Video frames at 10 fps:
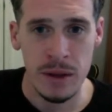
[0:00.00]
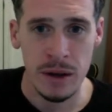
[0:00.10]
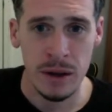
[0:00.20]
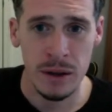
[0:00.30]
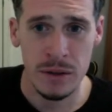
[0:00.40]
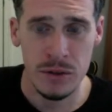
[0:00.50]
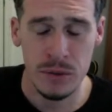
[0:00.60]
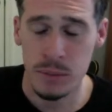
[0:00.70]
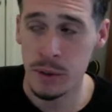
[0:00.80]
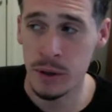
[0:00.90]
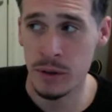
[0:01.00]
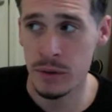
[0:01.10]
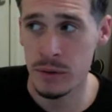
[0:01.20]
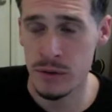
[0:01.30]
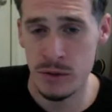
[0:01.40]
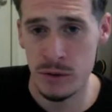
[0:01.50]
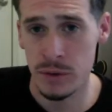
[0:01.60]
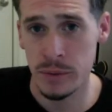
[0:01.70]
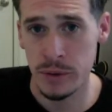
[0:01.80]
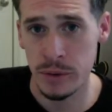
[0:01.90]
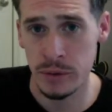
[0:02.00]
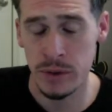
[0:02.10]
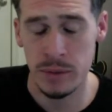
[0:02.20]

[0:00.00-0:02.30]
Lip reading: I had to start buying 0 milligram